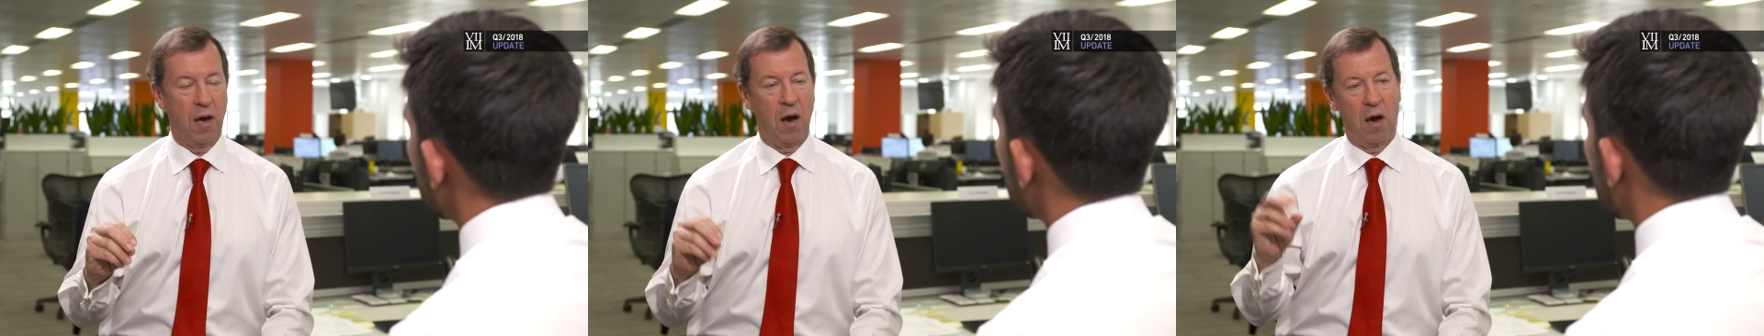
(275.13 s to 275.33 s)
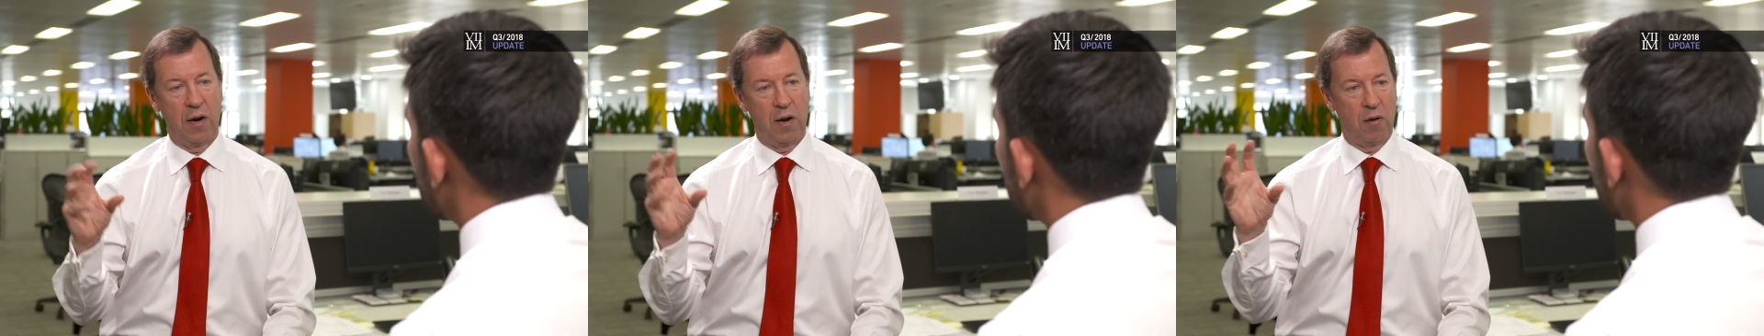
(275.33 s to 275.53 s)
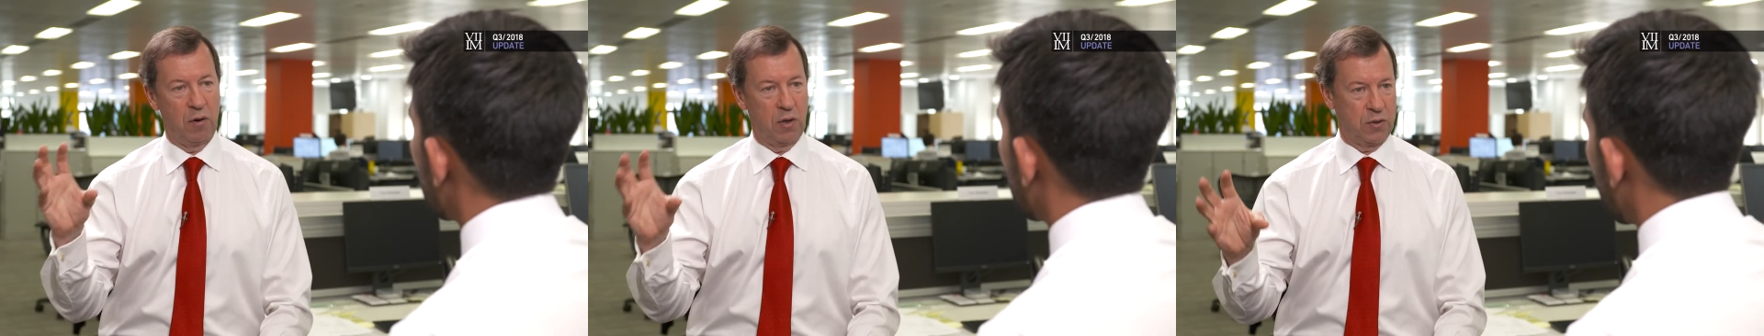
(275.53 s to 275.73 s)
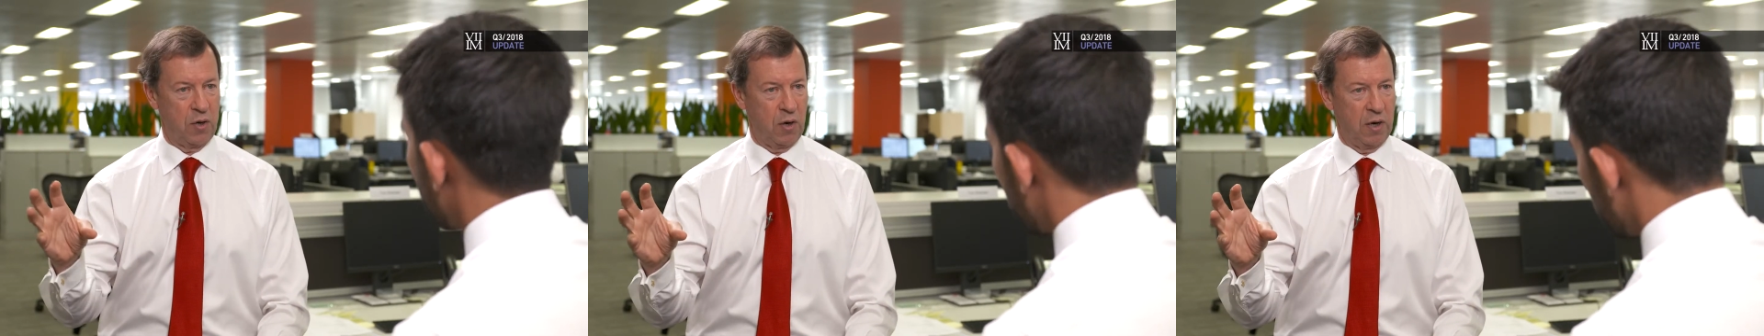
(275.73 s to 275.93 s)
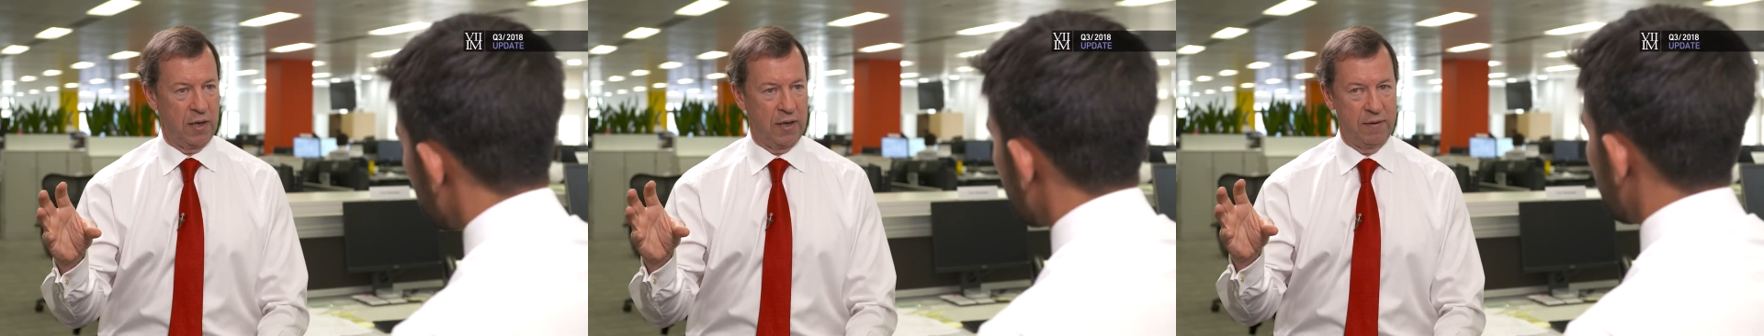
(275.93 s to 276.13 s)
on our
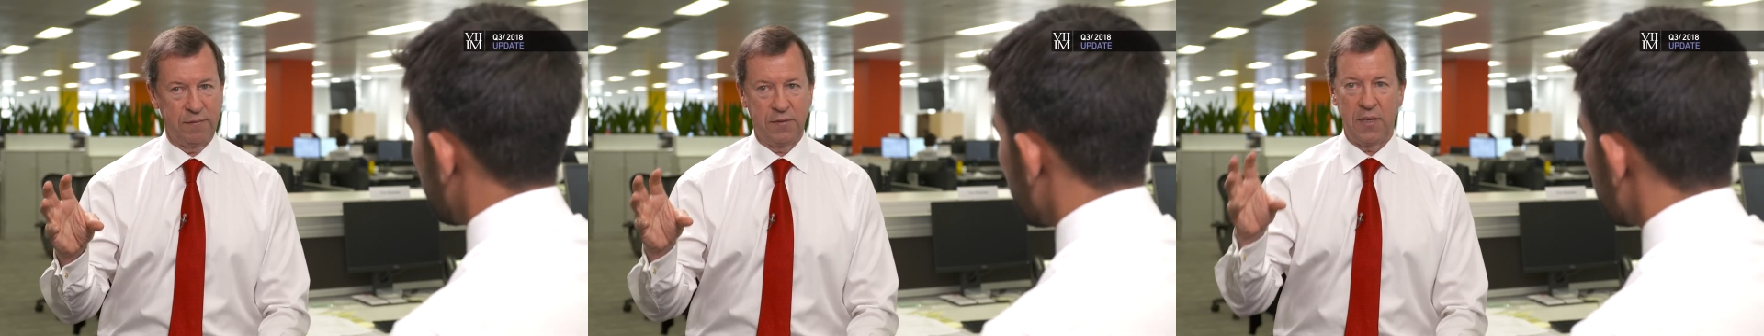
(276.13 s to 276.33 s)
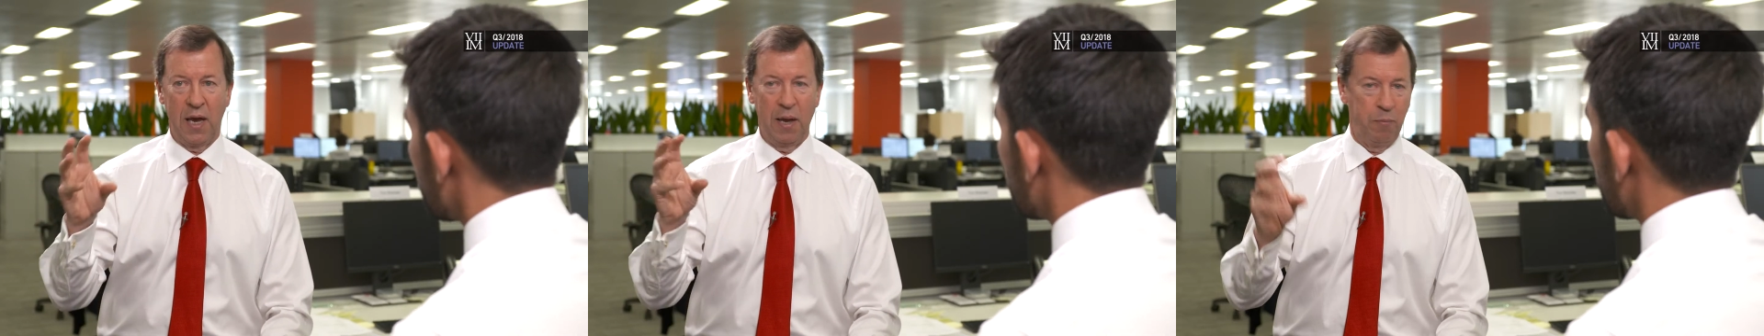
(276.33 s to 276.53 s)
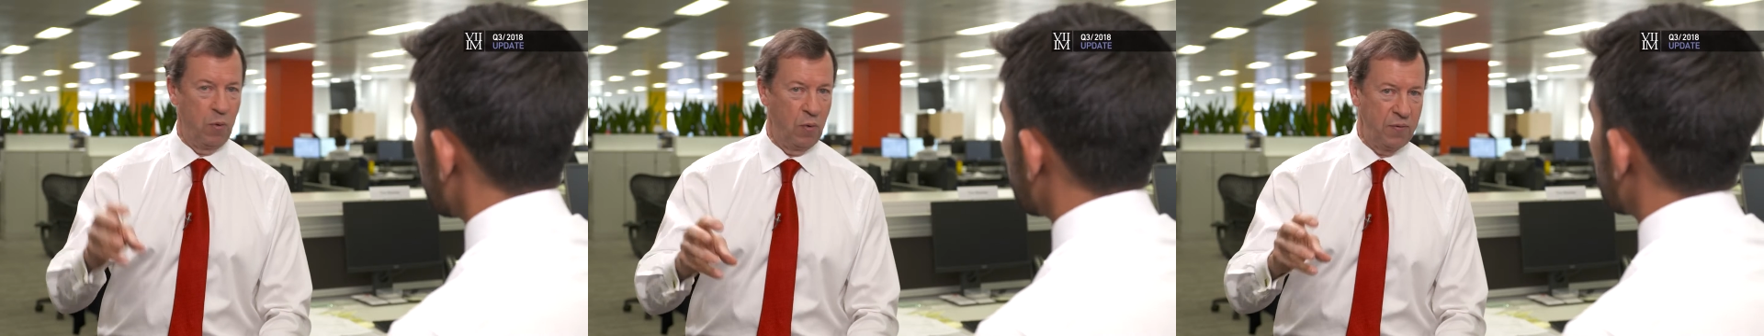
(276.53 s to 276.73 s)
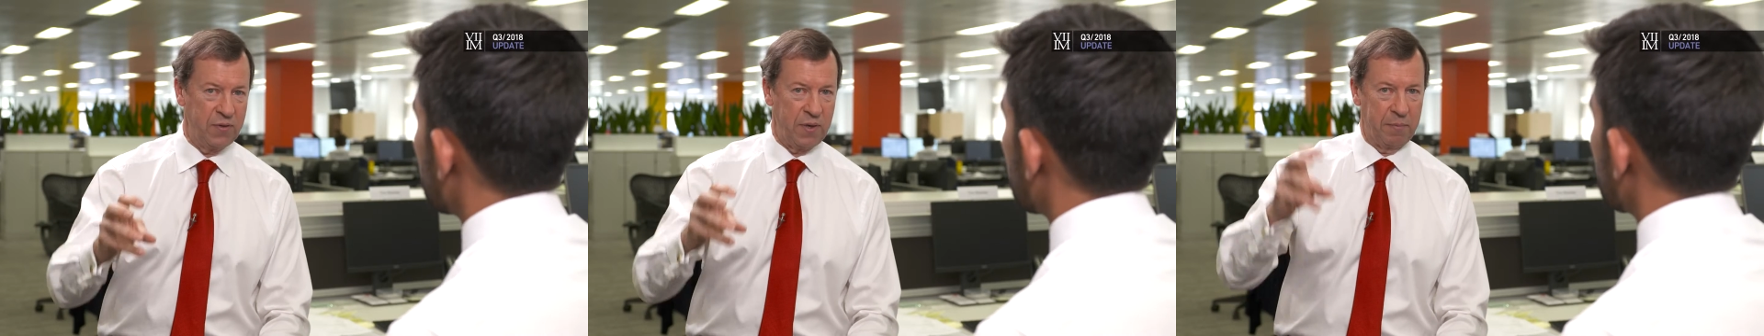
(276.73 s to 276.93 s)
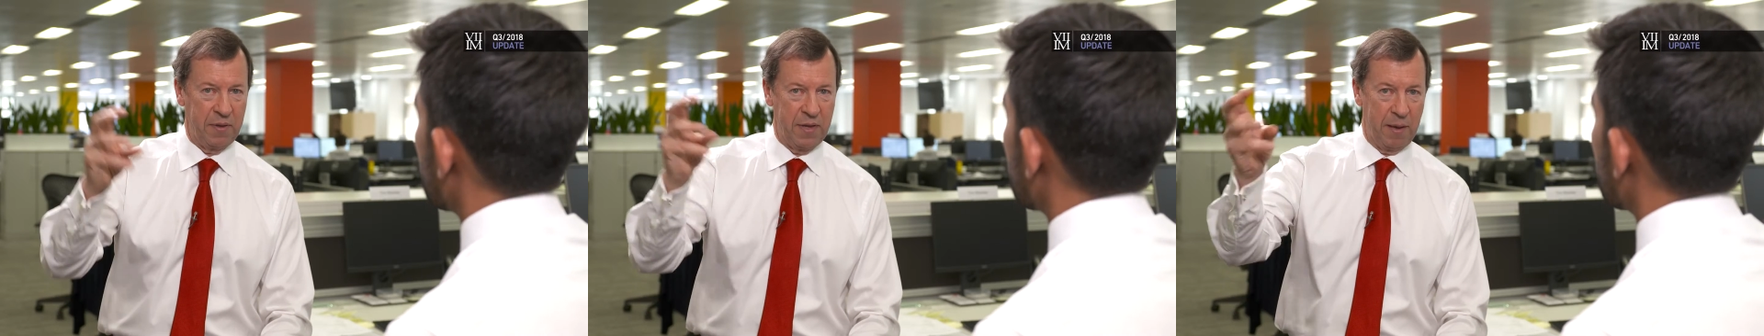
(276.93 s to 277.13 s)
alternatives and moved
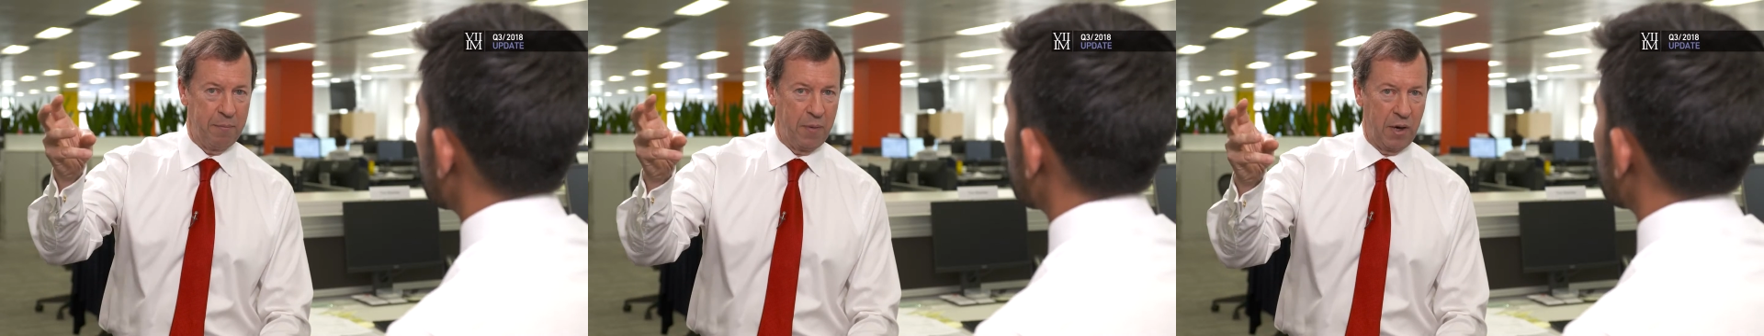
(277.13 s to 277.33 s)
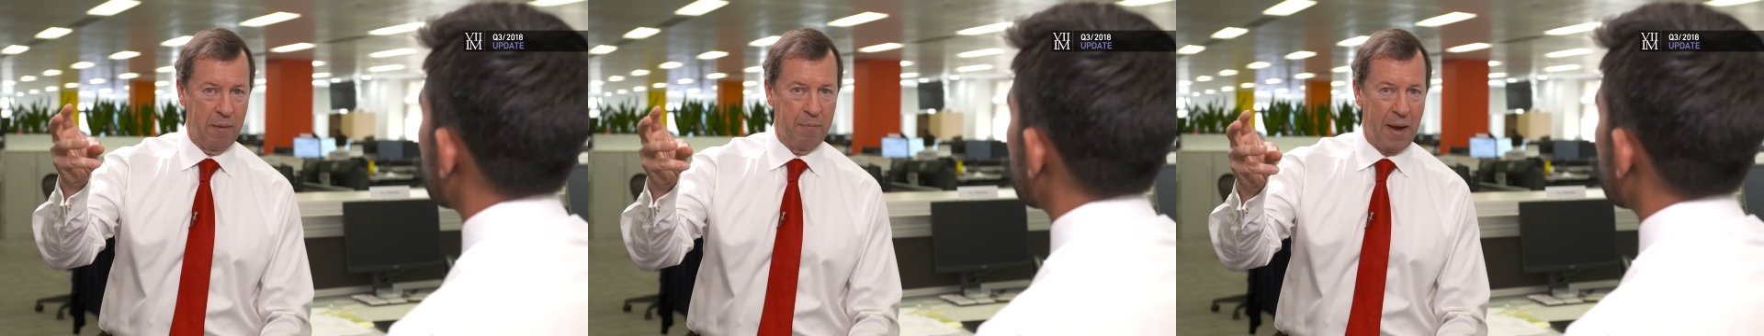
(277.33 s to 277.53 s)
some of that money